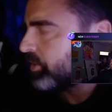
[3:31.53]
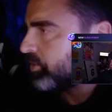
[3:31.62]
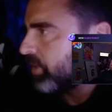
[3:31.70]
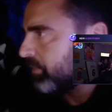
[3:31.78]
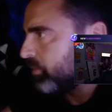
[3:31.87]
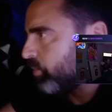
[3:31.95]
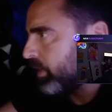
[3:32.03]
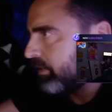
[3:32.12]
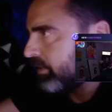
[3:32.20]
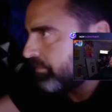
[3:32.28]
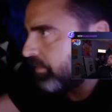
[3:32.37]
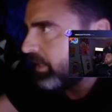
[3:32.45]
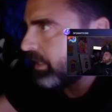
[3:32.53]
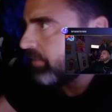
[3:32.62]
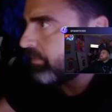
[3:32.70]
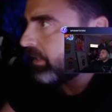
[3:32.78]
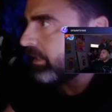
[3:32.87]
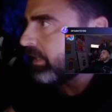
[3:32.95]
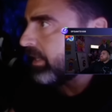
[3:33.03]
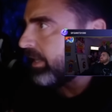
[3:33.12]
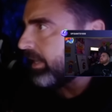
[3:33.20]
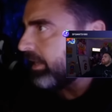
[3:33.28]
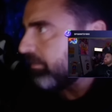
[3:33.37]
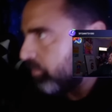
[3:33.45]
you're trying to be witty and funny and everything.
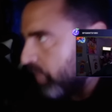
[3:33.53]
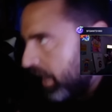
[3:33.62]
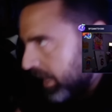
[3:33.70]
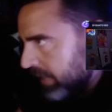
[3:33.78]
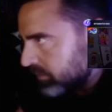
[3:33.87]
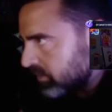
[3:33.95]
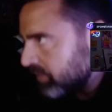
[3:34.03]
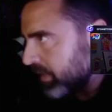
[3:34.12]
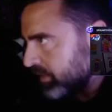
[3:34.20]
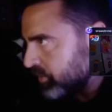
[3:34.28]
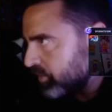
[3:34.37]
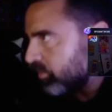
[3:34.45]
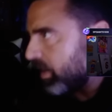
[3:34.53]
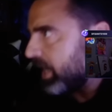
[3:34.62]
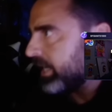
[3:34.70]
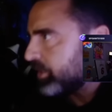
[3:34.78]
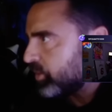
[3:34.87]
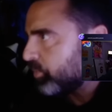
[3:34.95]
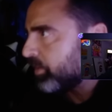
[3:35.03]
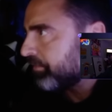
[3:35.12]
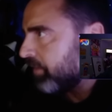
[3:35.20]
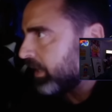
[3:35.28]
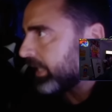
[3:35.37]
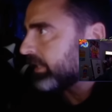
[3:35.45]
If I actually met you, I'd hit you with a
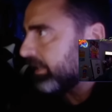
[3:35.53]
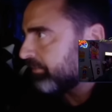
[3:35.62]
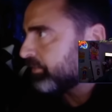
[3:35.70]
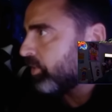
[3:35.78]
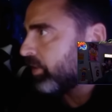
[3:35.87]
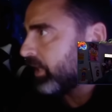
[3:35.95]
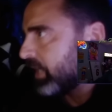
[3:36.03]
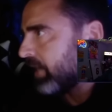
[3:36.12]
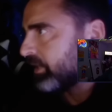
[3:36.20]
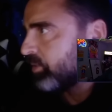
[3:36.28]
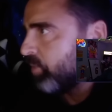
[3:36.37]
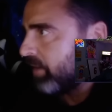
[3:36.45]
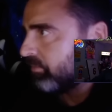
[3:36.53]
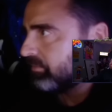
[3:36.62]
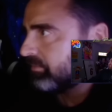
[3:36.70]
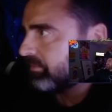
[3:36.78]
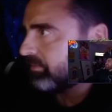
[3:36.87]
fucking left hook and knock you out.